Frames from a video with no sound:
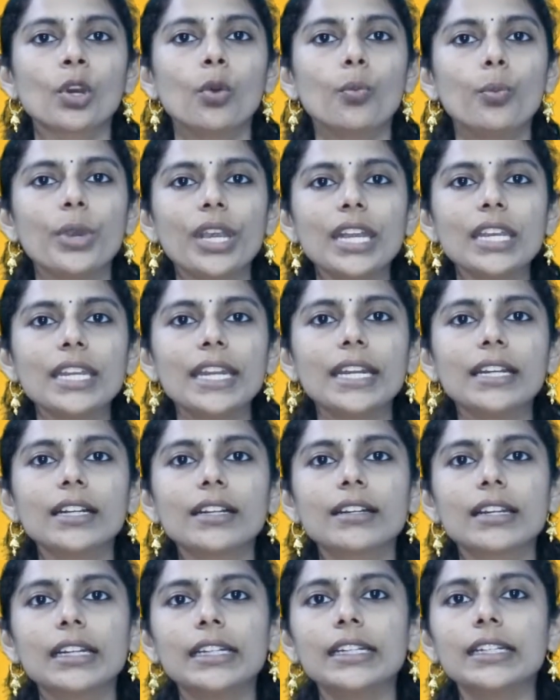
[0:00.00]
We need
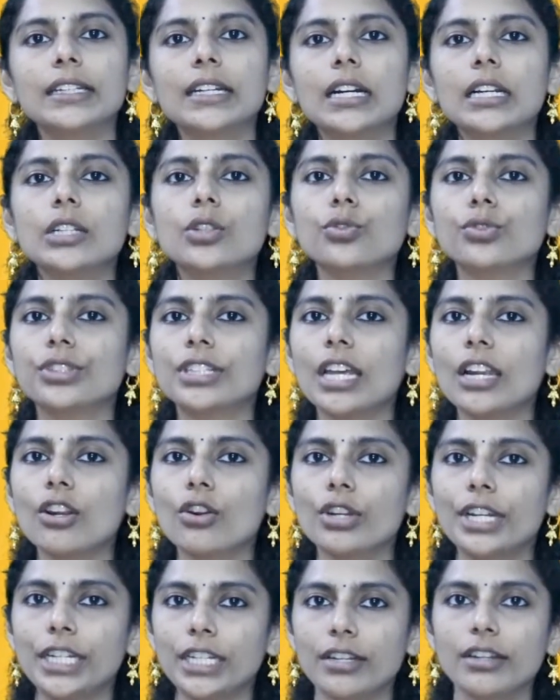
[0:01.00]
a credit card to sell
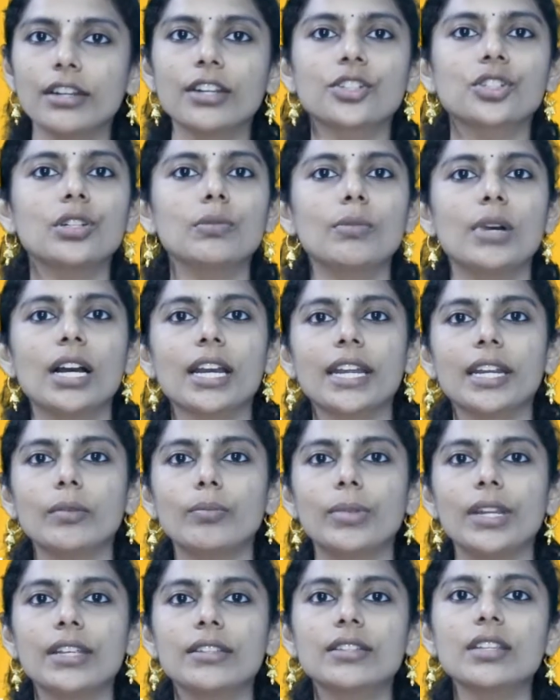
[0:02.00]
on international
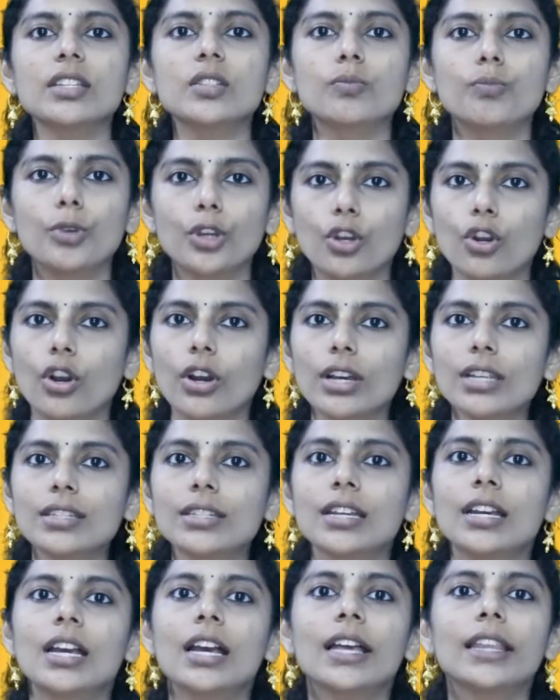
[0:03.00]
marketplaces
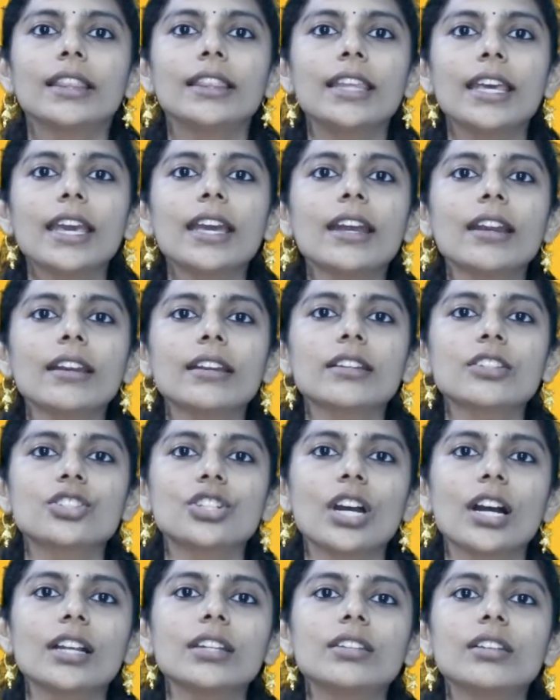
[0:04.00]
because they
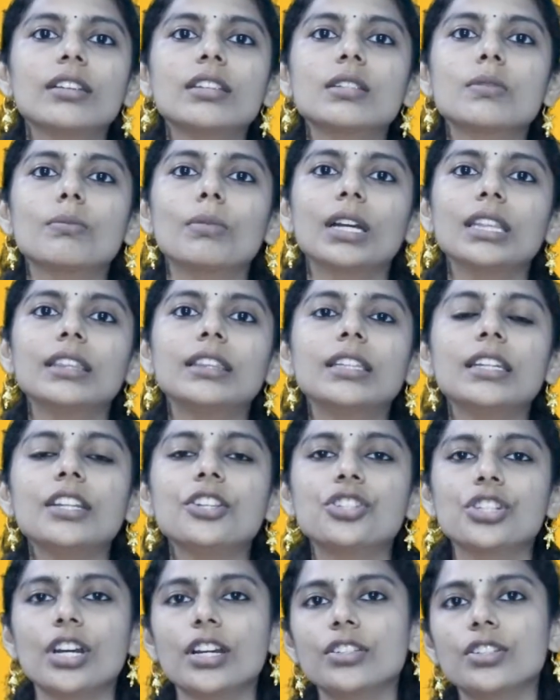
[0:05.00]
charges
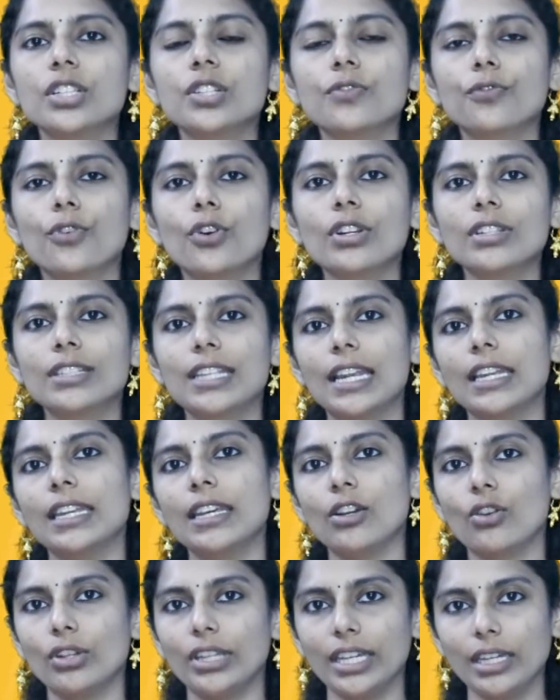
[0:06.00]
monthly charges for
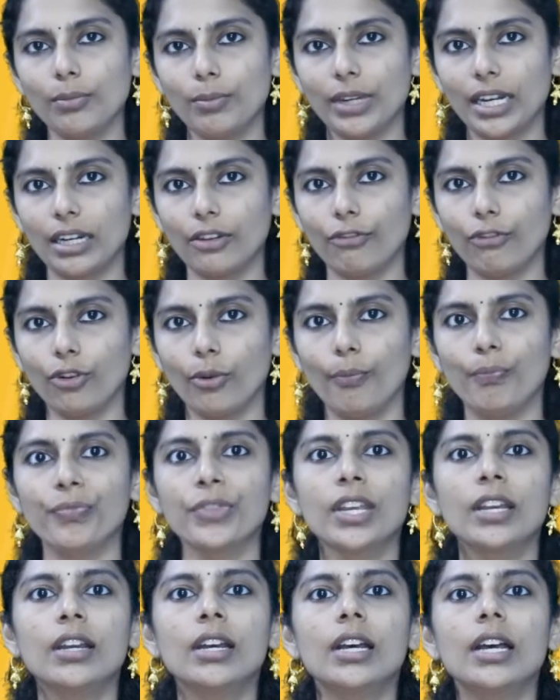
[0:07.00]
selling on their platform.
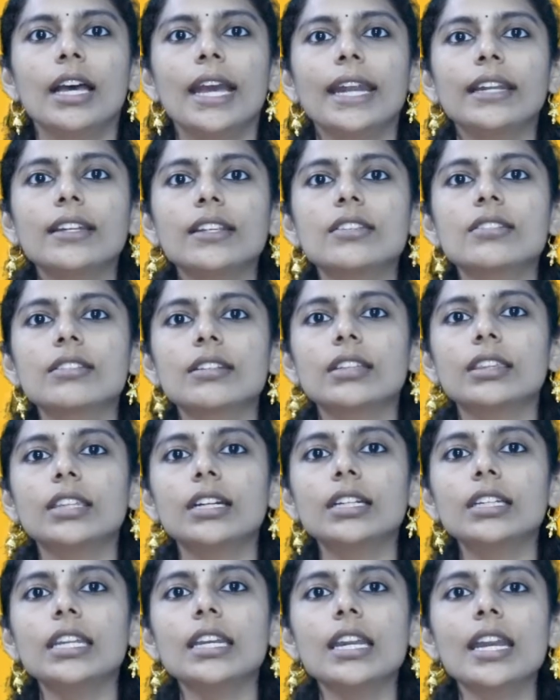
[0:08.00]
It is
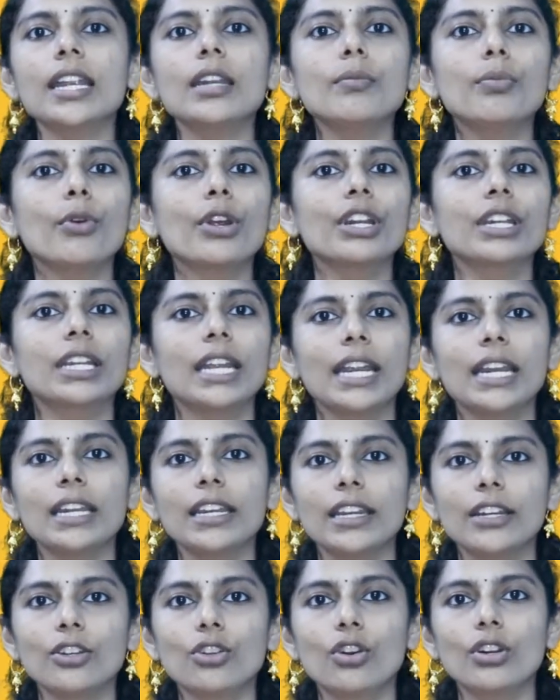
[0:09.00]

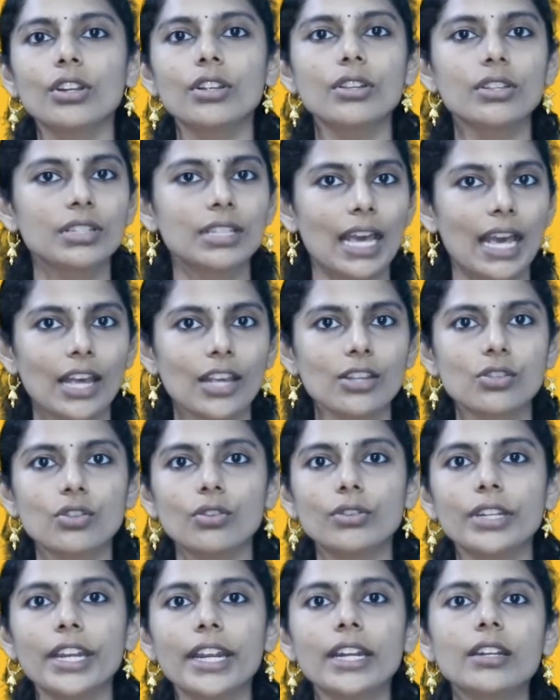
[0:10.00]
$39.99 as
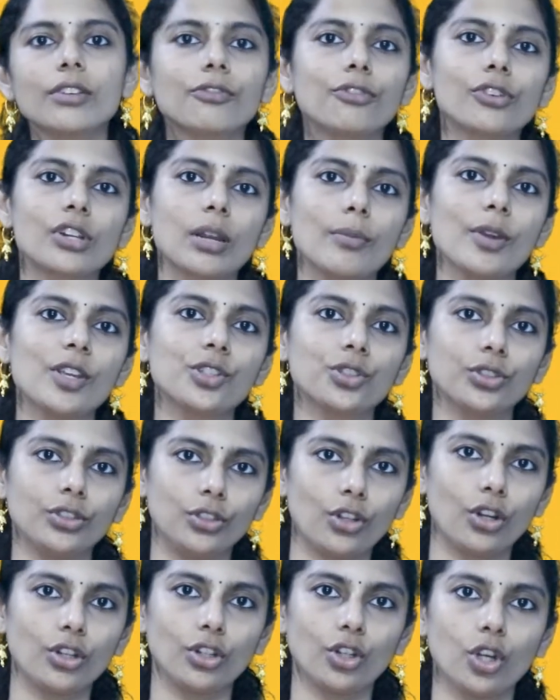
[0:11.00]
on date for
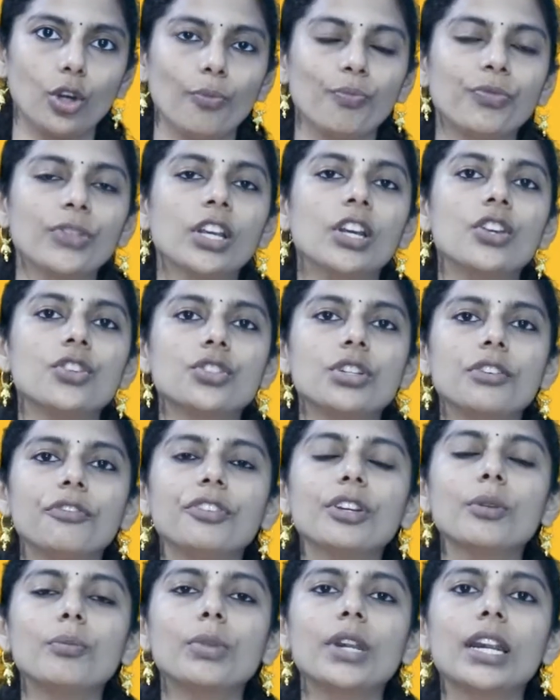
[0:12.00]
Amazon.com. So if
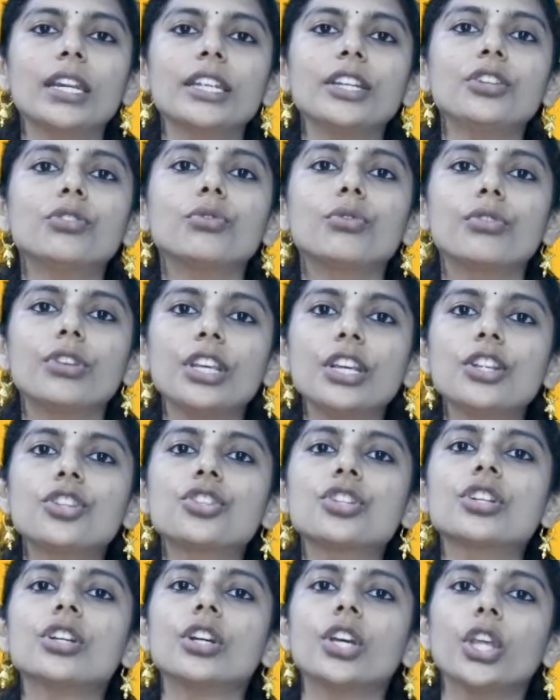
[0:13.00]
you are planning to
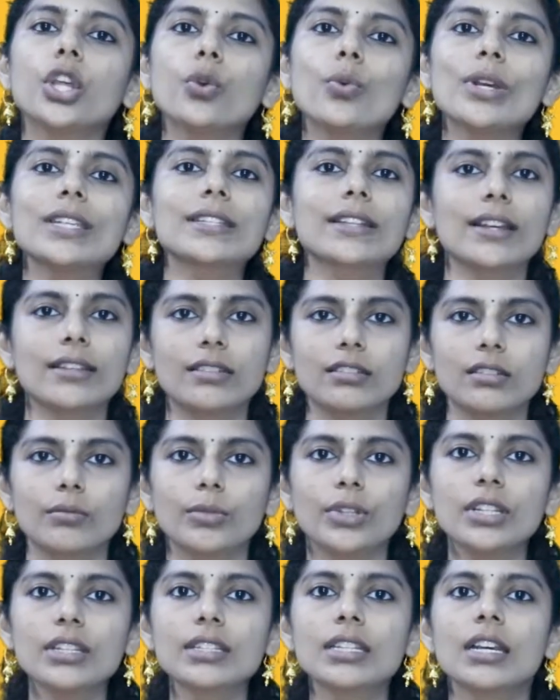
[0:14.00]
reach US
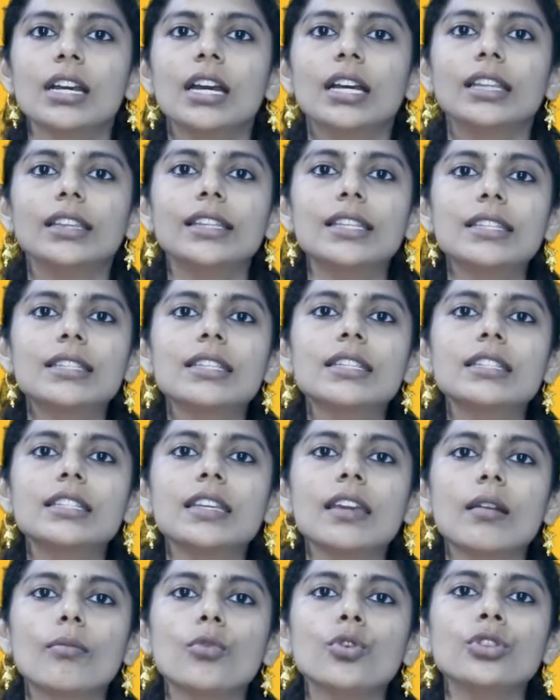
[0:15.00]
customers, this is
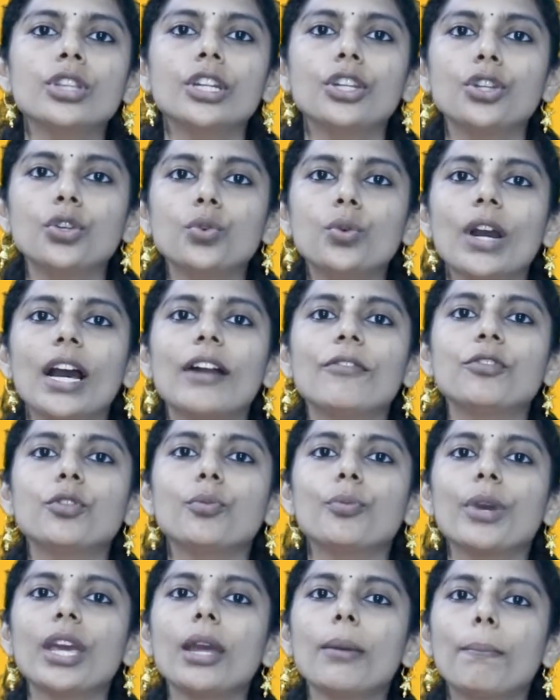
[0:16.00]
the amount that you have to
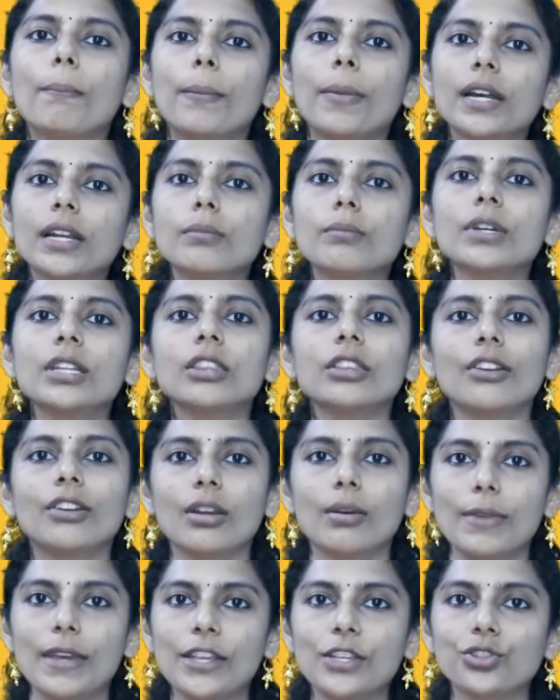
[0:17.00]
pay per month on
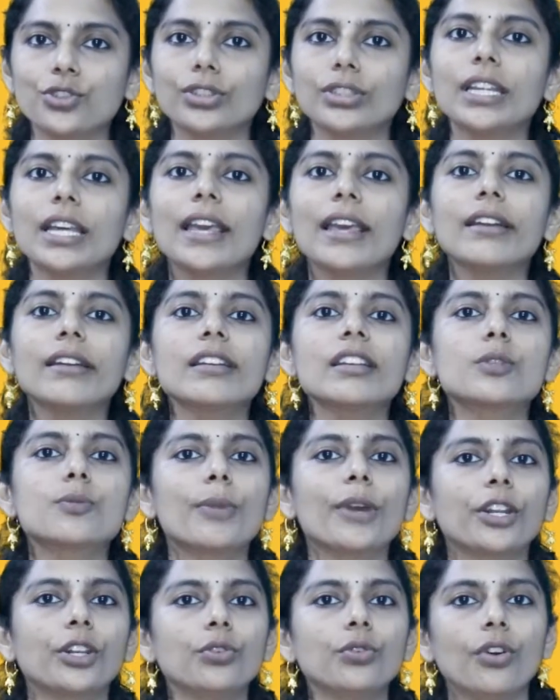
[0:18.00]
Amazon
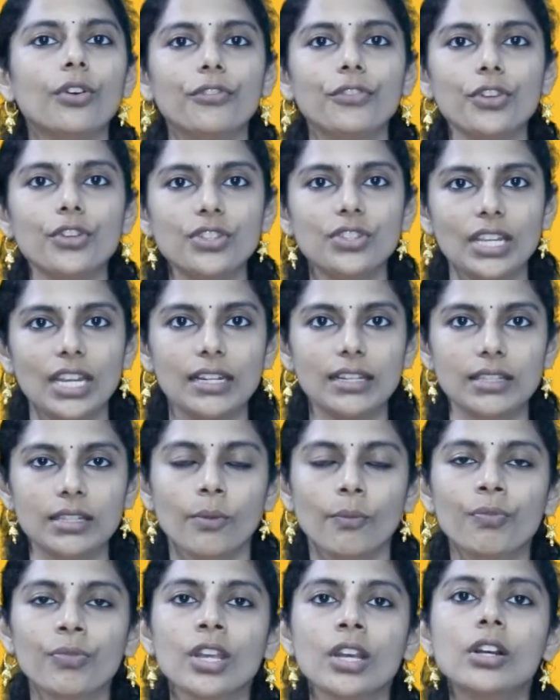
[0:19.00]
irrespective of your sales.
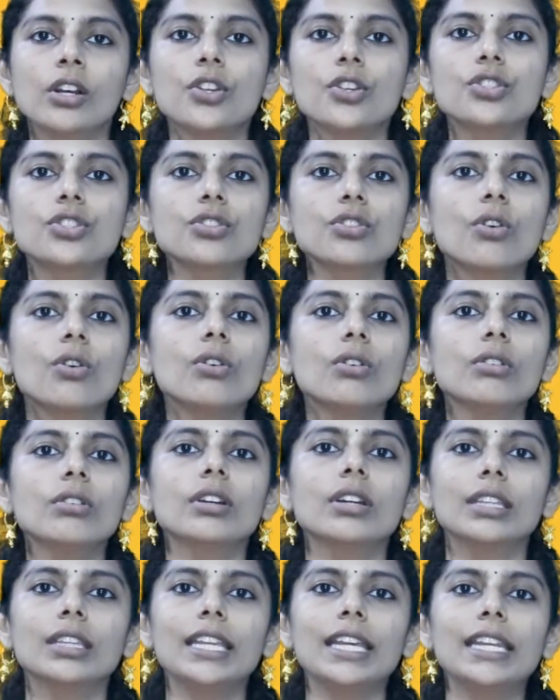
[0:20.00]
So
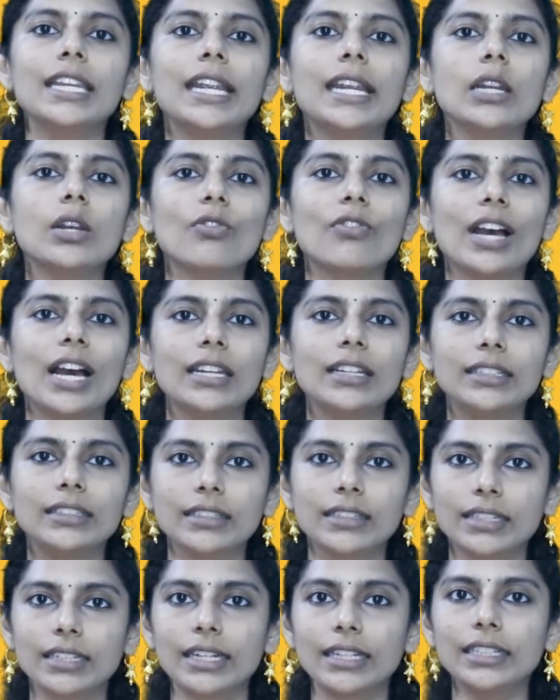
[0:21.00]
they need a
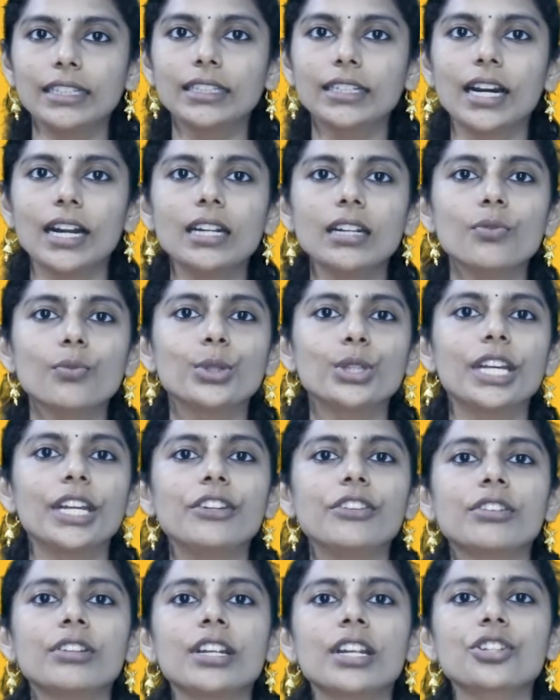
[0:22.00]
valid credit card with the
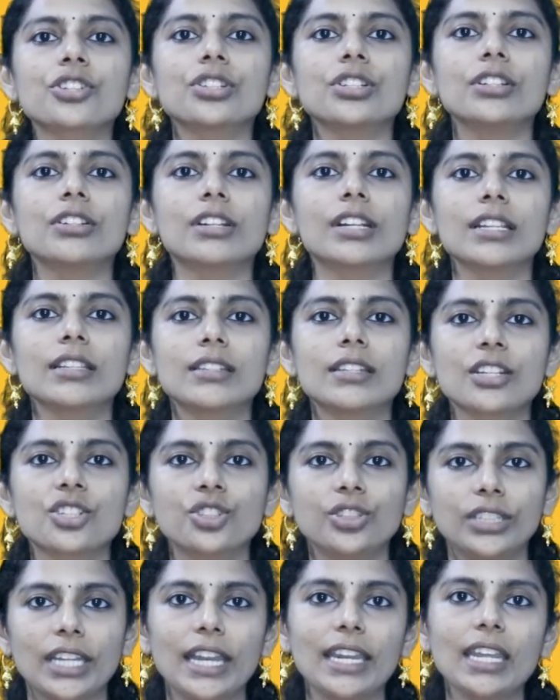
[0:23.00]
international
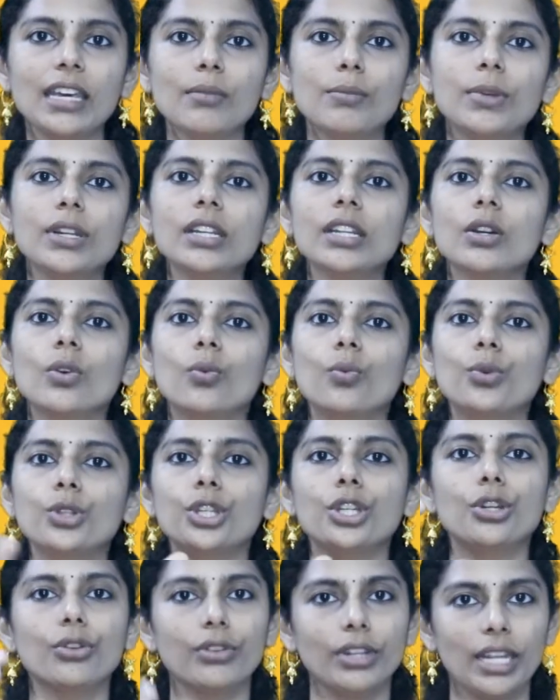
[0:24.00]
transaction enabled
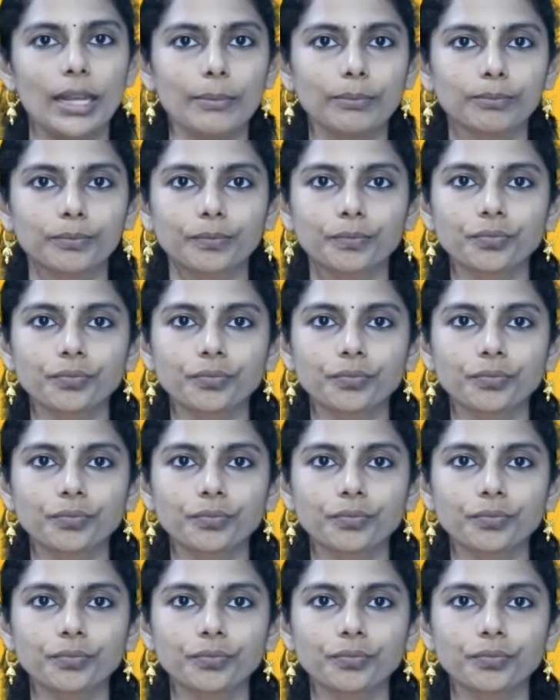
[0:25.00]
with your name.